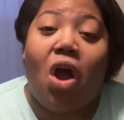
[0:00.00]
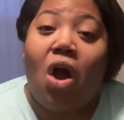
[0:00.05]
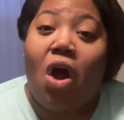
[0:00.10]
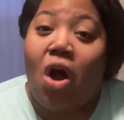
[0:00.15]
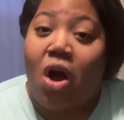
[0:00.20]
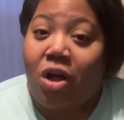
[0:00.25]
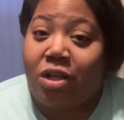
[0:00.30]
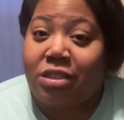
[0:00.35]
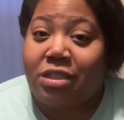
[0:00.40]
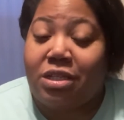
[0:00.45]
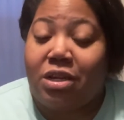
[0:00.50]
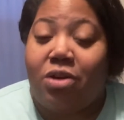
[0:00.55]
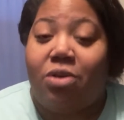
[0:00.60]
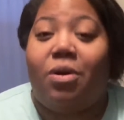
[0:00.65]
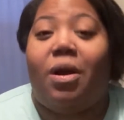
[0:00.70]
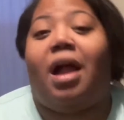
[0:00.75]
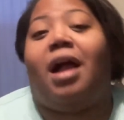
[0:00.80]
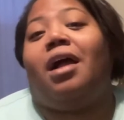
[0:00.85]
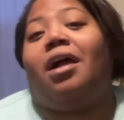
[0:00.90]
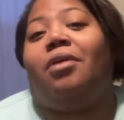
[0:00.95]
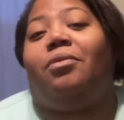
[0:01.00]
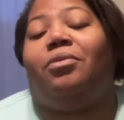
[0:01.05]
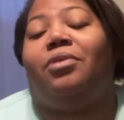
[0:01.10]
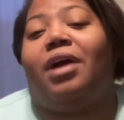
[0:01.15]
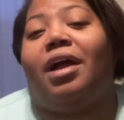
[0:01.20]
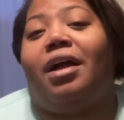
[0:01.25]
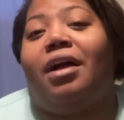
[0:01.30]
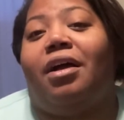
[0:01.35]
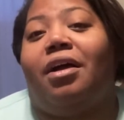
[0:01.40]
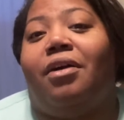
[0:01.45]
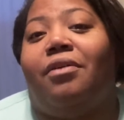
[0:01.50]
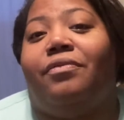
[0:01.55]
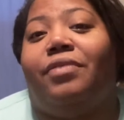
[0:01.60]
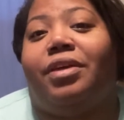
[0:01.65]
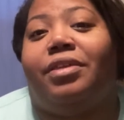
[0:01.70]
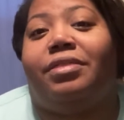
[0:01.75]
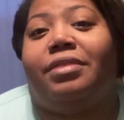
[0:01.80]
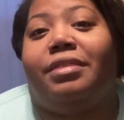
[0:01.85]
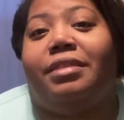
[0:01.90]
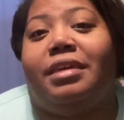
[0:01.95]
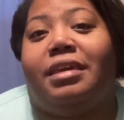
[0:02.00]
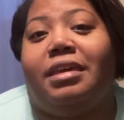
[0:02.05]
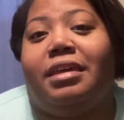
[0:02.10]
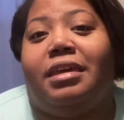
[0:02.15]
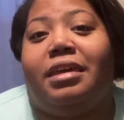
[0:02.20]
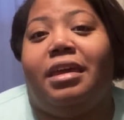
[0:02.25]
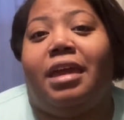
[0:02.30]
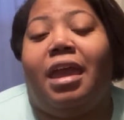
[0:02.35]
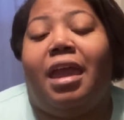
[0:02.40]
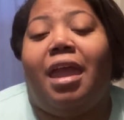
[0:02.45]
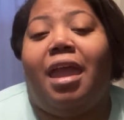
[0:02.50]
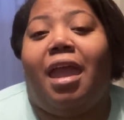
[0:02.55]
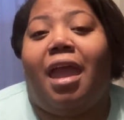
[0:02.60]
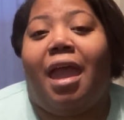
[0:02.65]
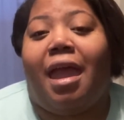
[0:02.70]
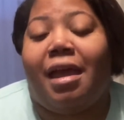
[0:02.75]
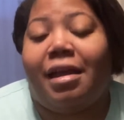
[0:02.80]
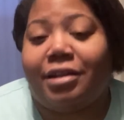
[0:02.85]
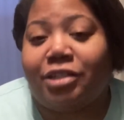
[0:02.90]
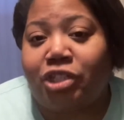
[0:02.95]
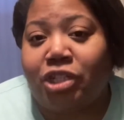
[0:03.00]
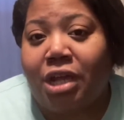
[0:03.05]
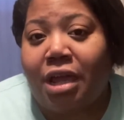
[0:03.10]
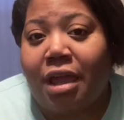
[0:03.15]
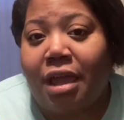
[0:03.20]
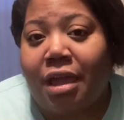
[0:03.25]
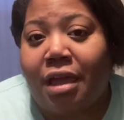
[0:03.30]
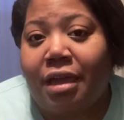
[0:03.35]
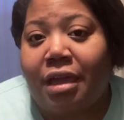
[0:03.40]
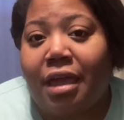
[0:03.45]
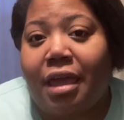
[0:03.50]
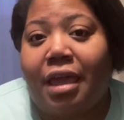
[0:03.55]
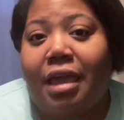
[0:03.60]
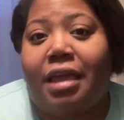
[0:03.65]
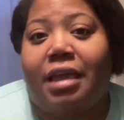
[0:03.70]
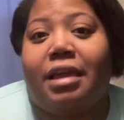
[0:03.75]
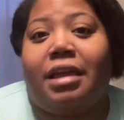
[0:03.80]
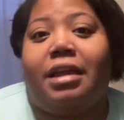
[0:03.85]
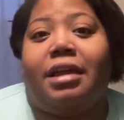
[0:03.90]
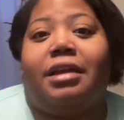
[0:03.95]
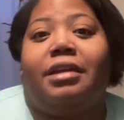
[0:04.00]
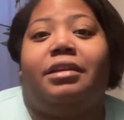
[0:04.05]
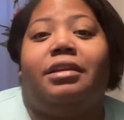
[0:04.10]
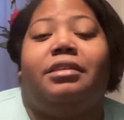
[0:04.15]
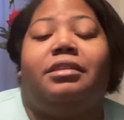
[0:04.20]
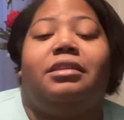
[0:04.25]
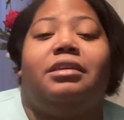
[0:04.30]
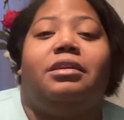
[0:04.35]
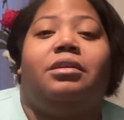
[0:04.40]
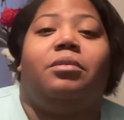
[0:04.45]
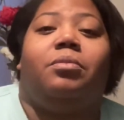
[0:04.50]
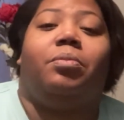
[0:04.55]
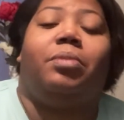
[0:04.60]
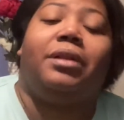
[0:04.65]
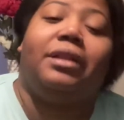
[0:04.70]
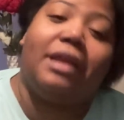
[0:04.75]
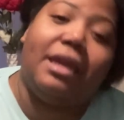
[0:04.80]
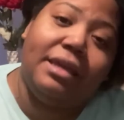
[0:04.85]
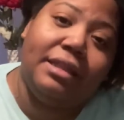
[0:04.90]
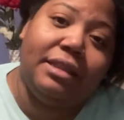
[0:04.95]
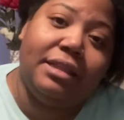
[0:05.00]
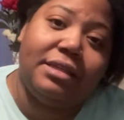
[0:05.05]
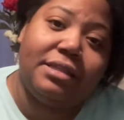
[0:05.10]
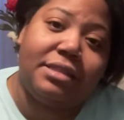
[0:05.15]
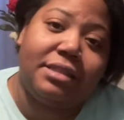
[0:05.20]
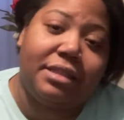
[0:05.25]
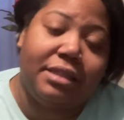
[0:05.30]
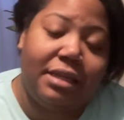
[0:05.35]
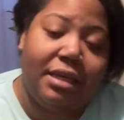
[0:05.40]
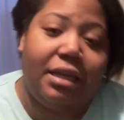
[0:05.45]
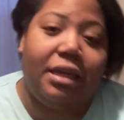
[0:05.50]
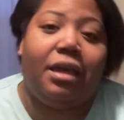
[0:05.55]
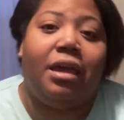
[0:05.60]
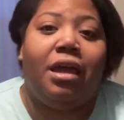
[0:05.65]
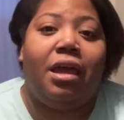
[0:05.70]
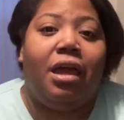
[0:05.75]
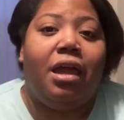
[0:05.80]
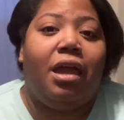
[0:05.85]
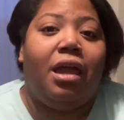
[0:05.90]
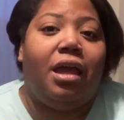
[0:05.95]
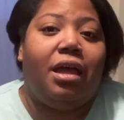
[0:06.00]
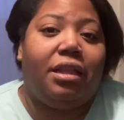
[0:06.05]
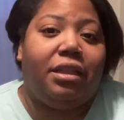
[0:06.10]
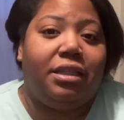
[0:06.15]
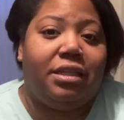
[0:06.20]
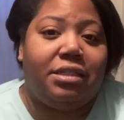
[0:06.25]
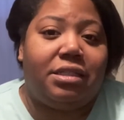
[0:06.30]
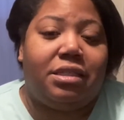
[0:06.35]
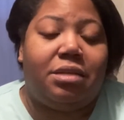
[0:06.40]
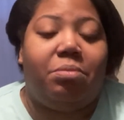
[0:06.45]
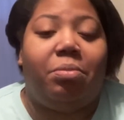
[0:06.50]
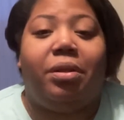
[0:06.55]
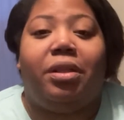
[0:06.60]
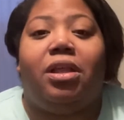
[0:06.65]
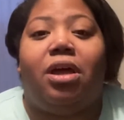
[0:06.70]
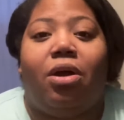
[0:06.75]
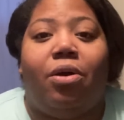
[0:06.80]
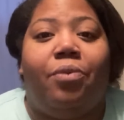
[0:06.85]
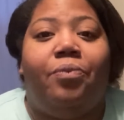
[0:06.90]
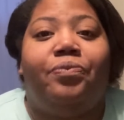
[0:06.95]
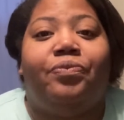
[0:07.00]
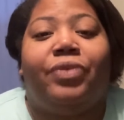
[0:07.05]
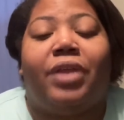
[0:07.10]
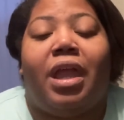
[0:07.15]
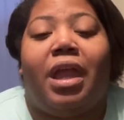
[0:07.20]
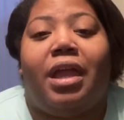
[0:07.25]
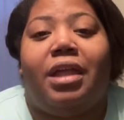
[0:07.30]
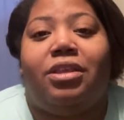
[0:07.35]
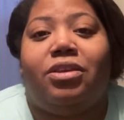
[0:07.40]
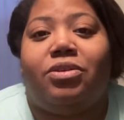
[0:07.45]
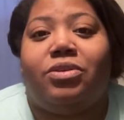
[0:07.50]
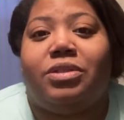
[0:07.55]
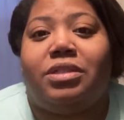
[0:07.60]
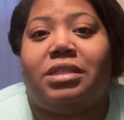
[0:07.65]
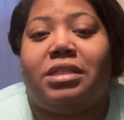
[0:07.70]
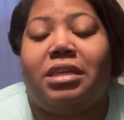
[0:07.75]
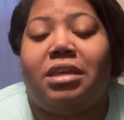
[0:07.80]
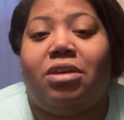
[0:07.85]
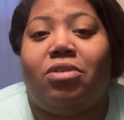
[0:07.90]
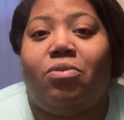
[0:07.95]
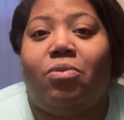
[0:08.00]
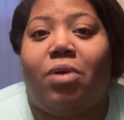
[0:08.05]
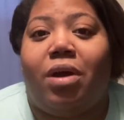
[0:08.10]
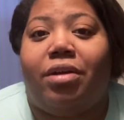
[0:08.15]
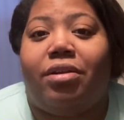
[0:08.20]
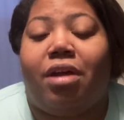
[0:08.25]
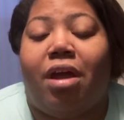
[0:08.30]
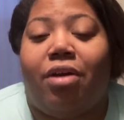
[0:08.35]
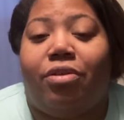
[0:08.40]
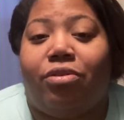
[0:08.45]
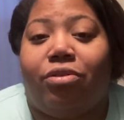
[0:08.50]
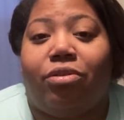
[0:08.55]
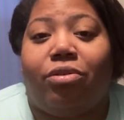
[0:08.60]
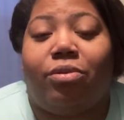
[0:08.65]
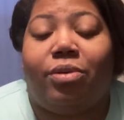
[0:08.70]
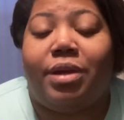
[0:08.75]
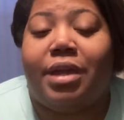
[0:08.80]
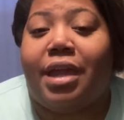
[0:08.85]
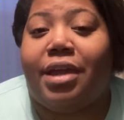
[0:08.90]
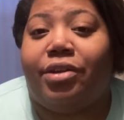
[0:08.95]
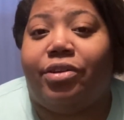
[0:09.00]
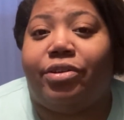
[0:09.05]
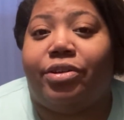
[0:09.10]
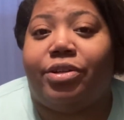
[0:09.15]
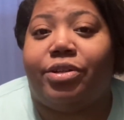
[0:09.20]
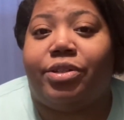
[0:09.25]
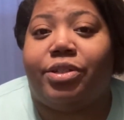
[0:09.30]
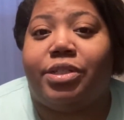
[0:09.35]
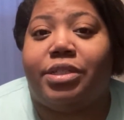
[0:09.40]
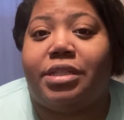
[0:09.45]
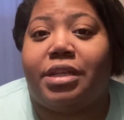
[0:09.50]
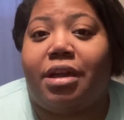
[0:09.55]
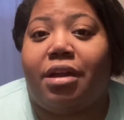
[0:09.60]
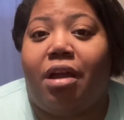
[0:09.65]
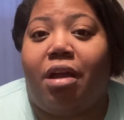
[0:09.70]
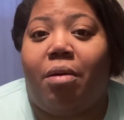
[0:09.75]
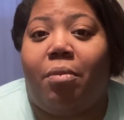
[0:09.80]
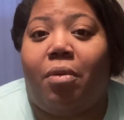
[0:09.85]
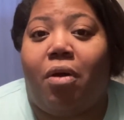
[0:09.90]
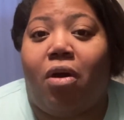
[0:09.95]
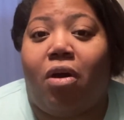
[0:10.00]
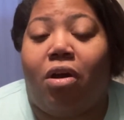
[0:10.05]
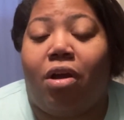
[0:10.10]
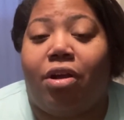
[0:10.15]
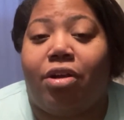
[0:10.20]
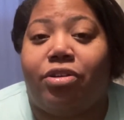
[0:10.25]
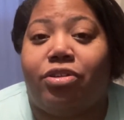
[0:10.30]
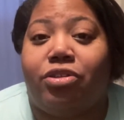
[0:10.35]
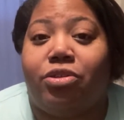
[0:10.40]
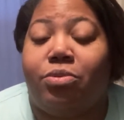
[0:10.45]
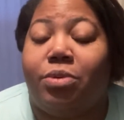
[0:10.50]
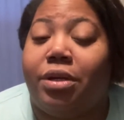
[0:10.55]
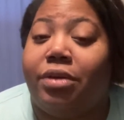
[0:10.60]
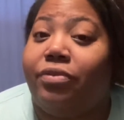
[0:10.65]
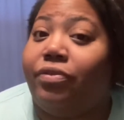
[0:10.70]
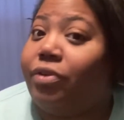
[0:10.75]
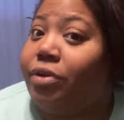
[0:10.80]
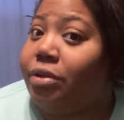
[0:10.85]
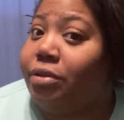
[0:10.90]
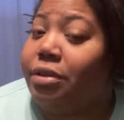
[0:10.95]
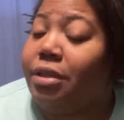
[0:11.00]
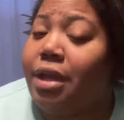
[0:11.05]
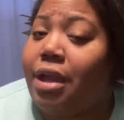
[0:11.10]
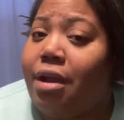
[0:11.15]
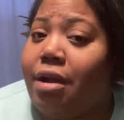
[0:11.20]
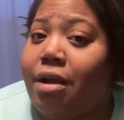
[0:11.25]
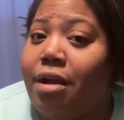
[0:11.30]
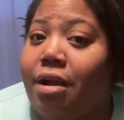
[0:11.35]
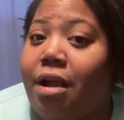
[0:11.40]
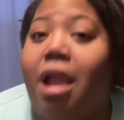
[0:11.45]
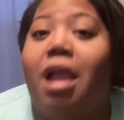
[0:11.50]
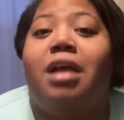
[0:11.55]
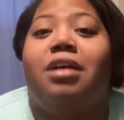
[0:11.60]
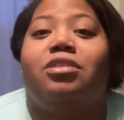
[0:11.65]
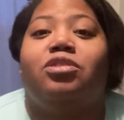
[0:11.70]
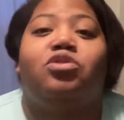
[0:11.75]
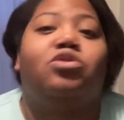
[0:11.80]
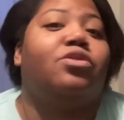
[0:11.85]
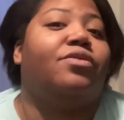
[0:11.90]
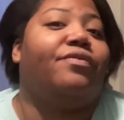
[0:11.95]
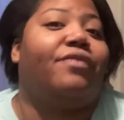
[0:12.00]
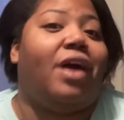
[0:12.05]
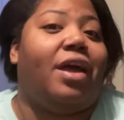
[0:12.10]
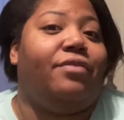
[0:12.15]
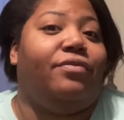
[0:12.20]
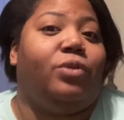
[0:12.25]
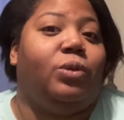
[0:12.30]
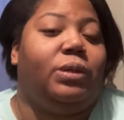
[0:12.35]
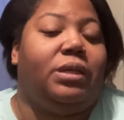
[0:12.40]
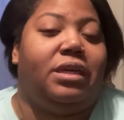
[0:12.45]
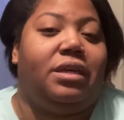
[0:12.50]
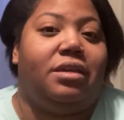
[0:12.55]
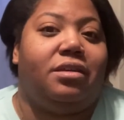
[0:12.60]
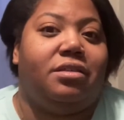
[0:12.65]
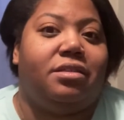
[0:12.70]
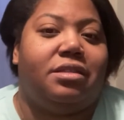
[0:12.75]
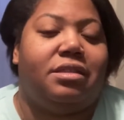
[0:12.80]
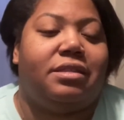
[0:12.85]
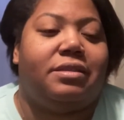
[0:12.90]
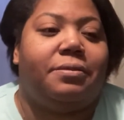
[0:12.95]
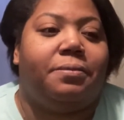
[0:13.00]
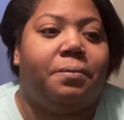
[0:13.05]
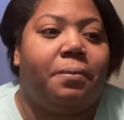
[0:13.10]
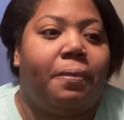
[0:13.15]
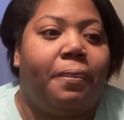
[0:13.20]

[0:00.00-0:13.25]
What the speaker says: Also, I will have the hashtag and the playlist link listed below, and you can see what other creators are doing for their survival kits.